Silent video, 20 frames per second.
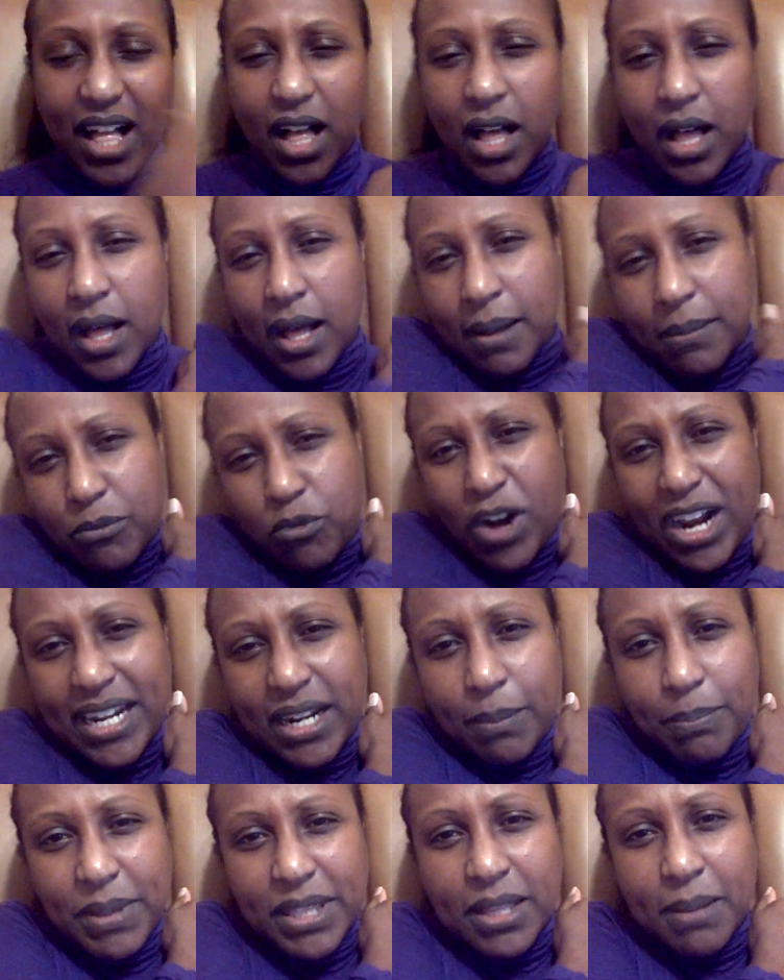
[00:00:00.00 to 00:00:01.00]
um, right
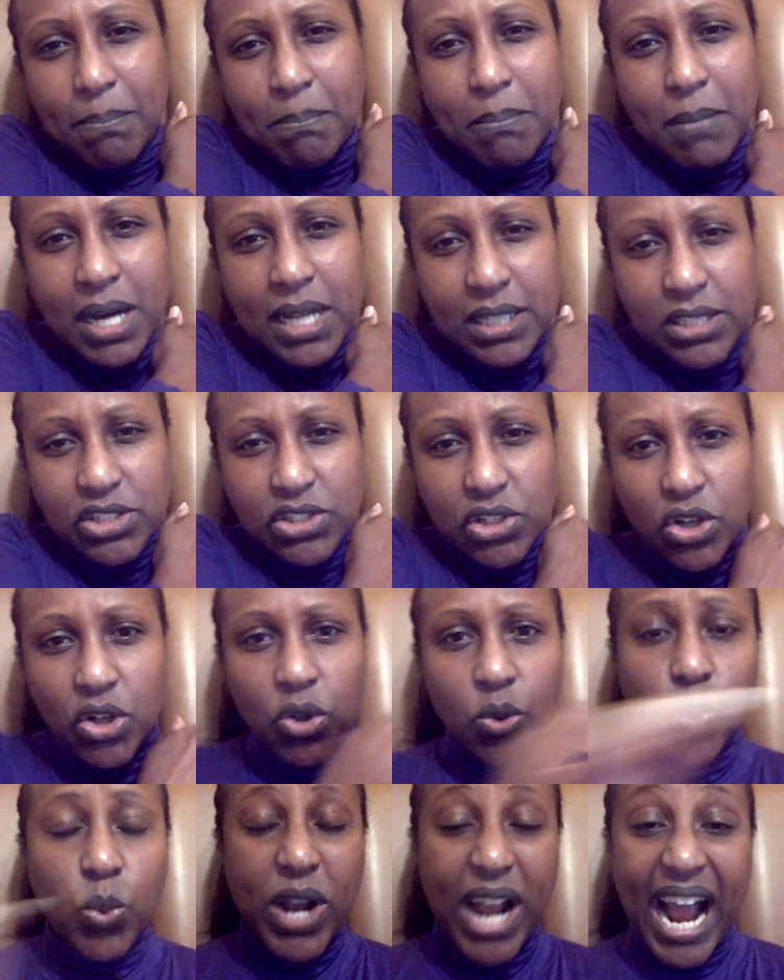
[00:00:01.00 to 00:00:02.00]
up in the
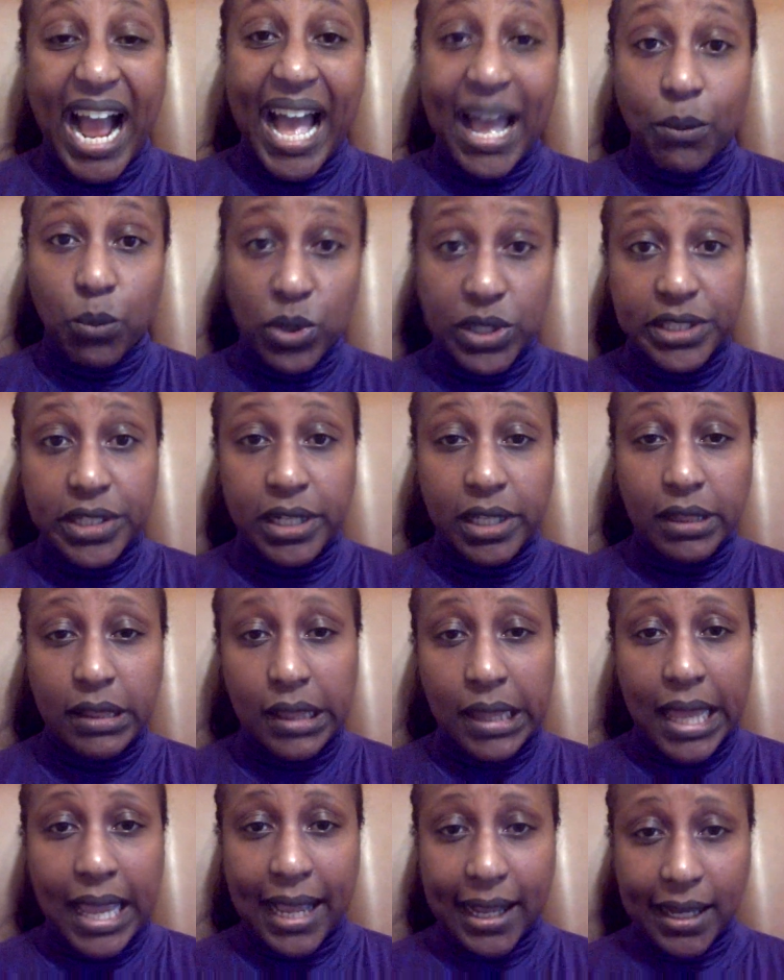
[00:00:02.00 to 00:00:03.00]
muscle where I would
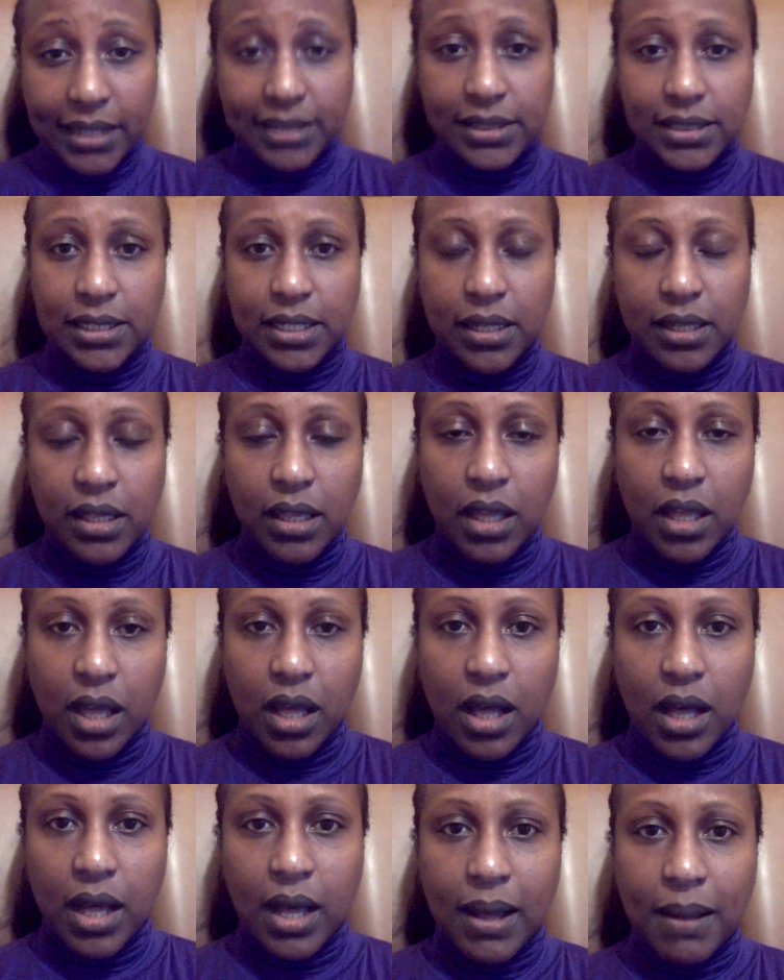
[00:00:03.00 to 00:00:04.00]
collect
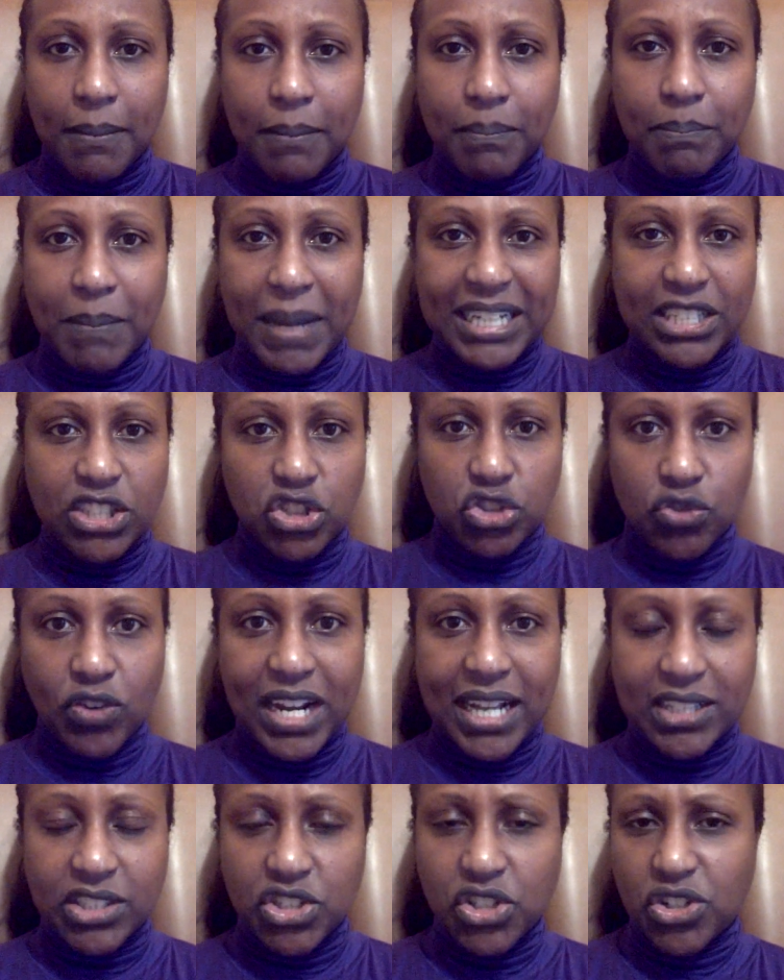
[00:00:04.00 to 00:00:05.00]
um, my
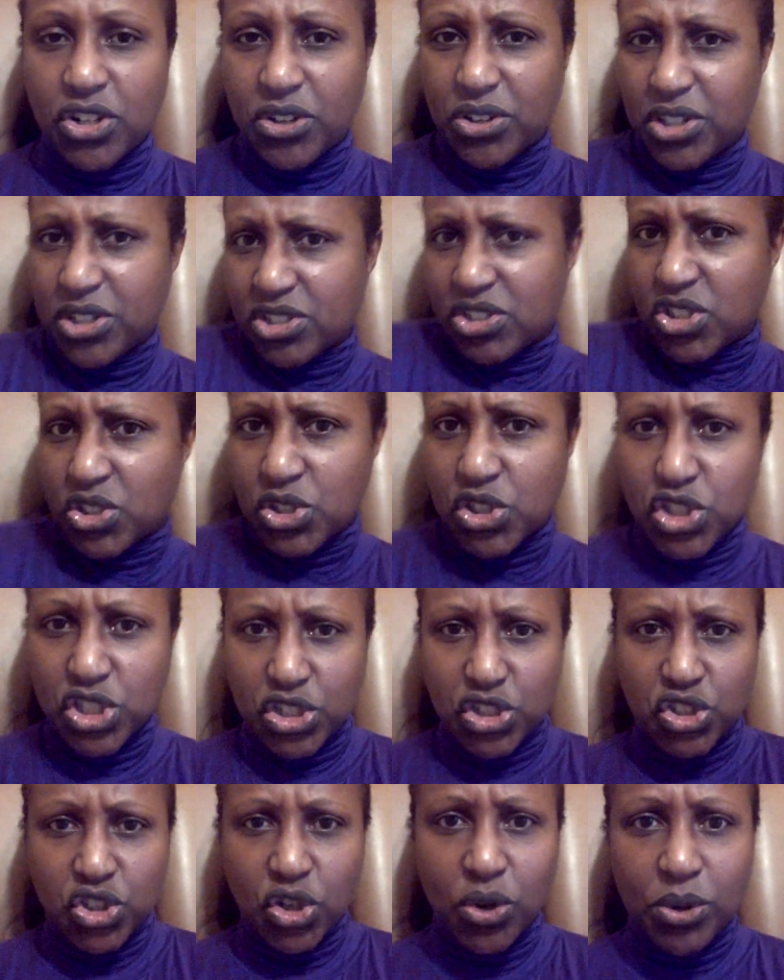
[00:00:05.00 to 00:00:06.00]
stress. You know, there's
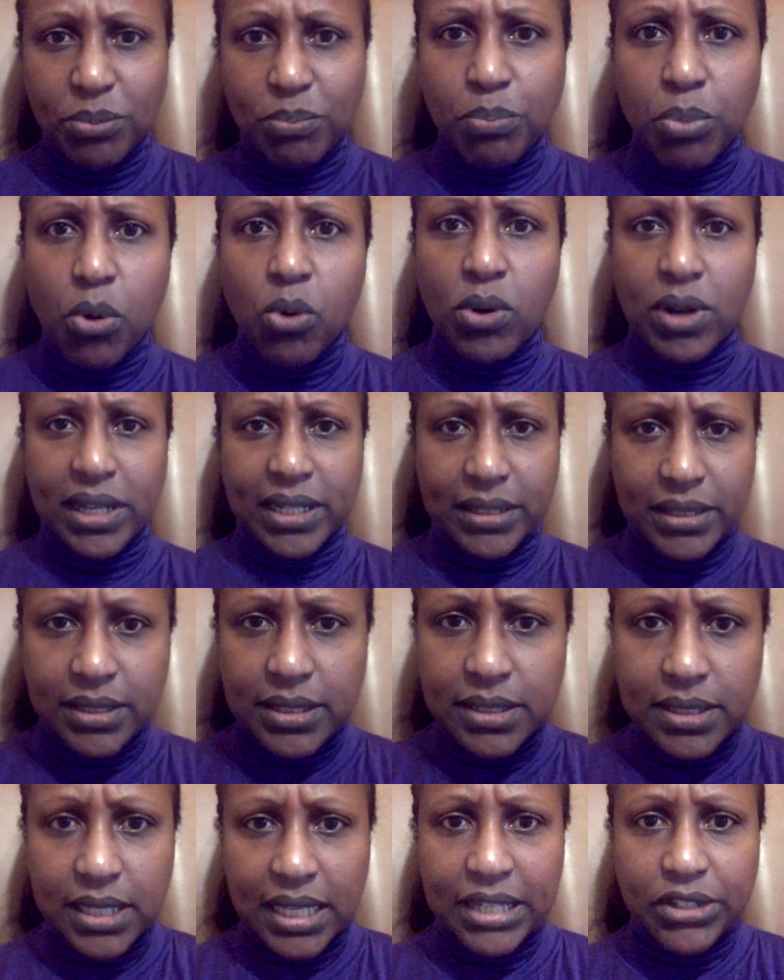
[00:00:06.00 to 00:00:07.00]
there's certain
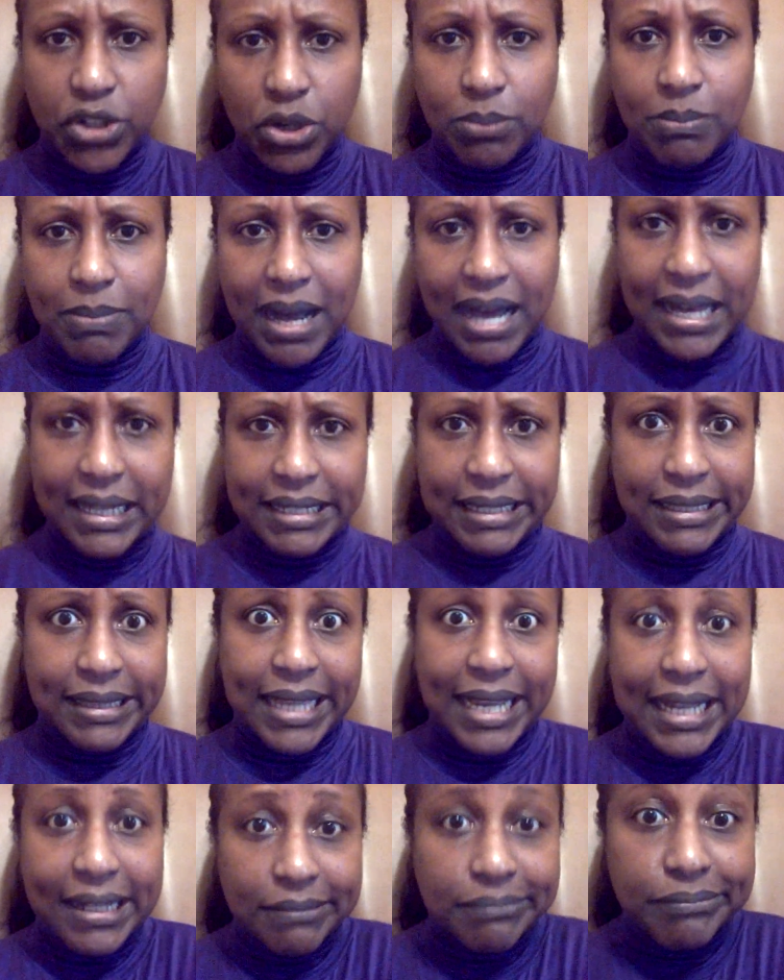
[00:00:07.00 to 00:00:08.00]
points in your body
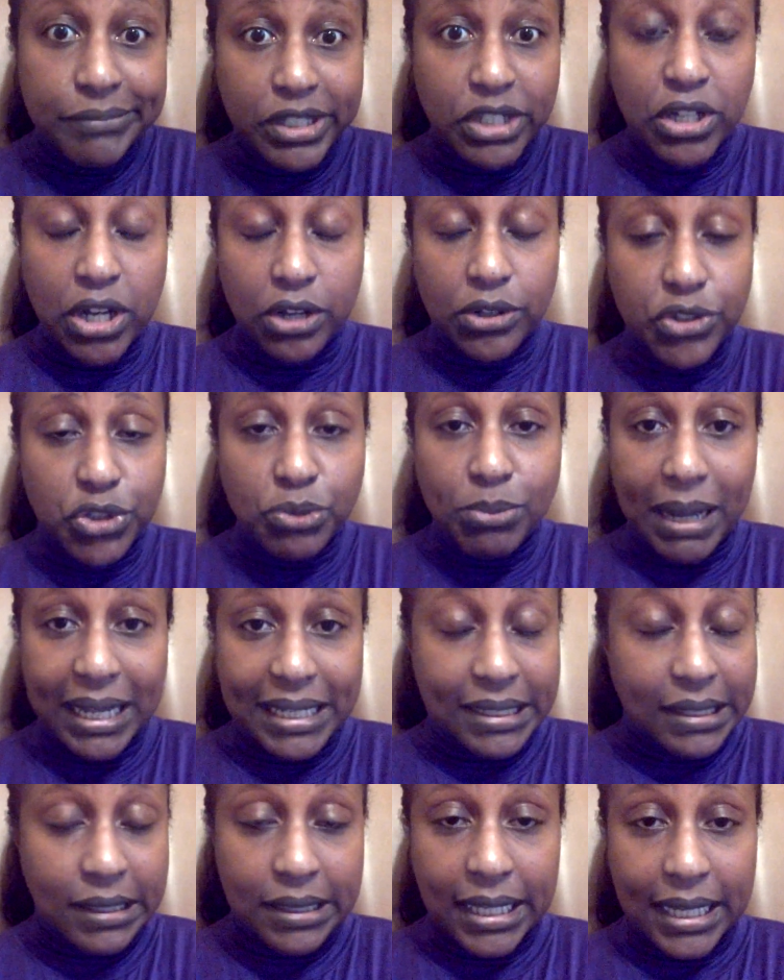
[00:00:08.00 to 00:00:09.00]
that you know you
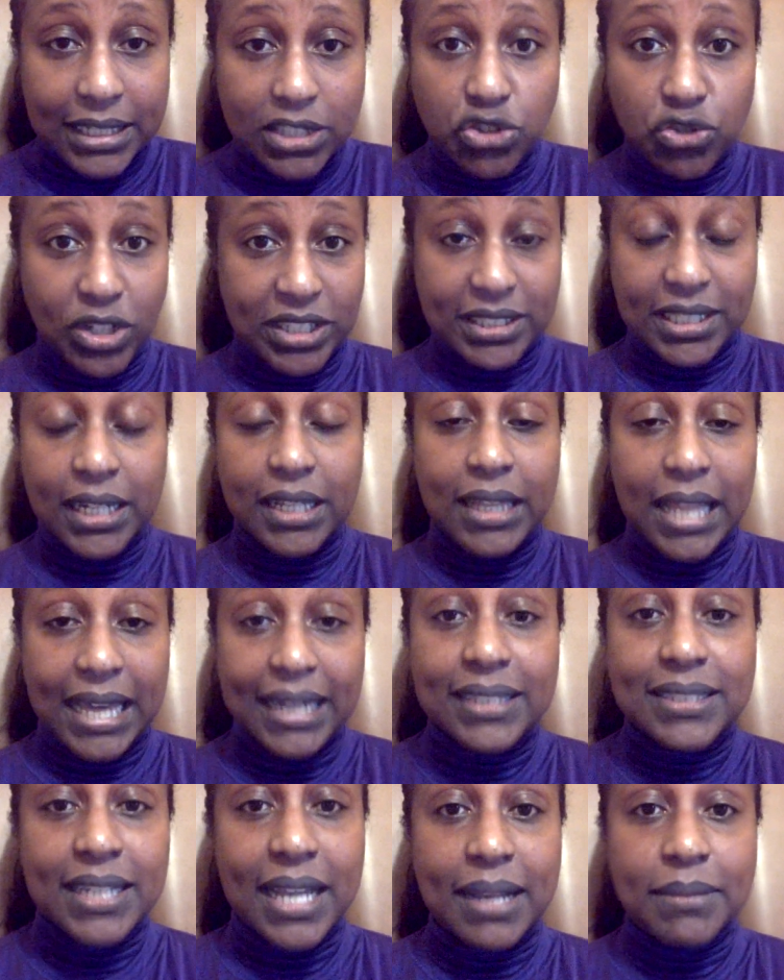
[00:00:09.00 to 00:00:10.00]
might collect stress, and a
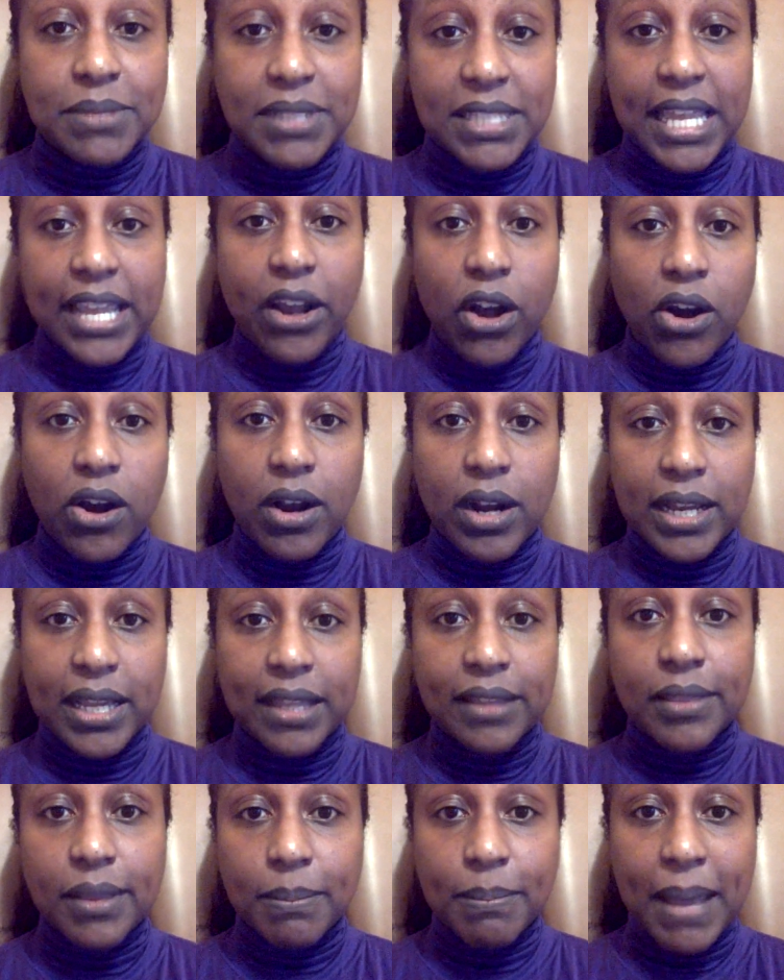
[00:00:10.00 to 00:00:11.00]
lot of times they are
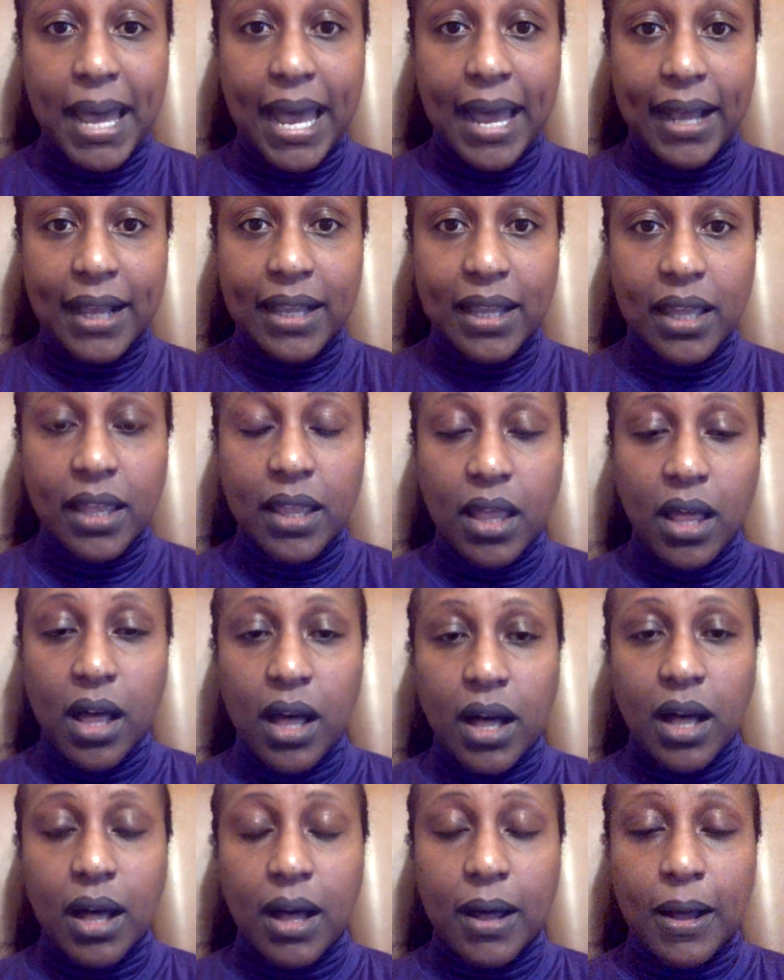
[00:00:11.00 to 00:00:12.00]
in the back.
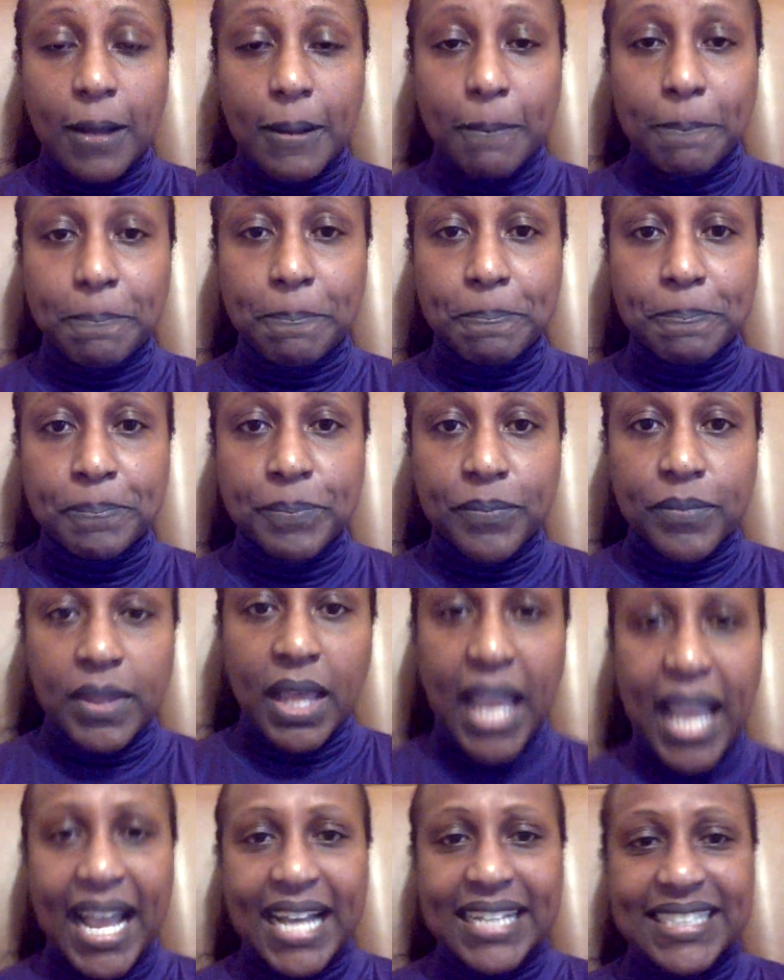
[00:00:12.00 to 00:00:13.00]
Um,
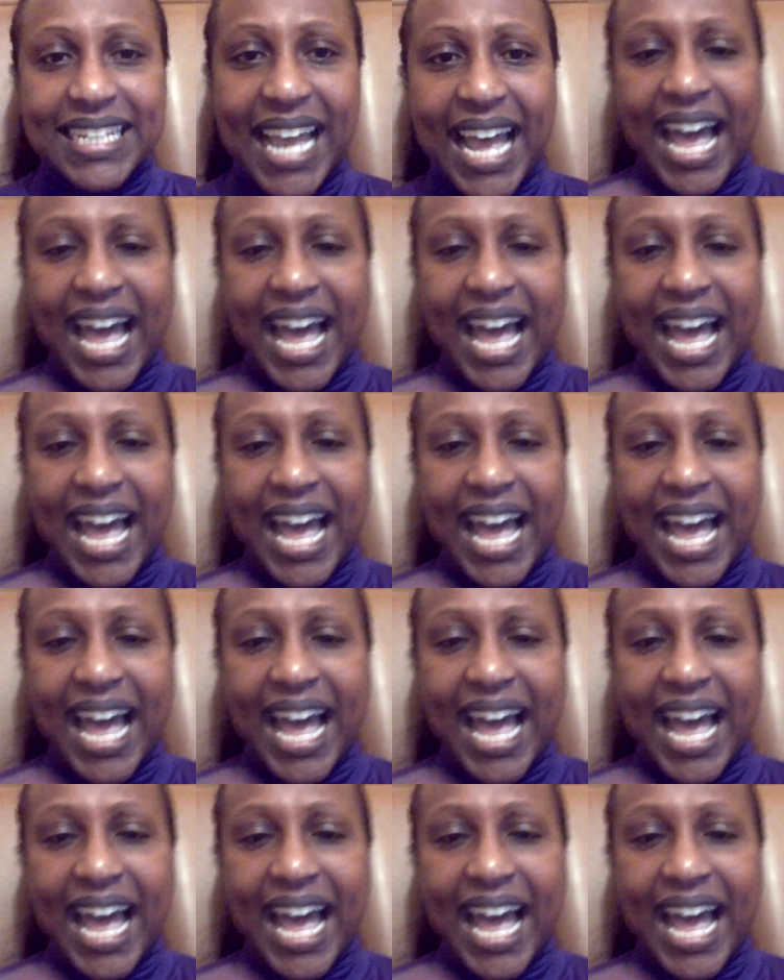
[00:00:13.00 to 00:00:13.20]
and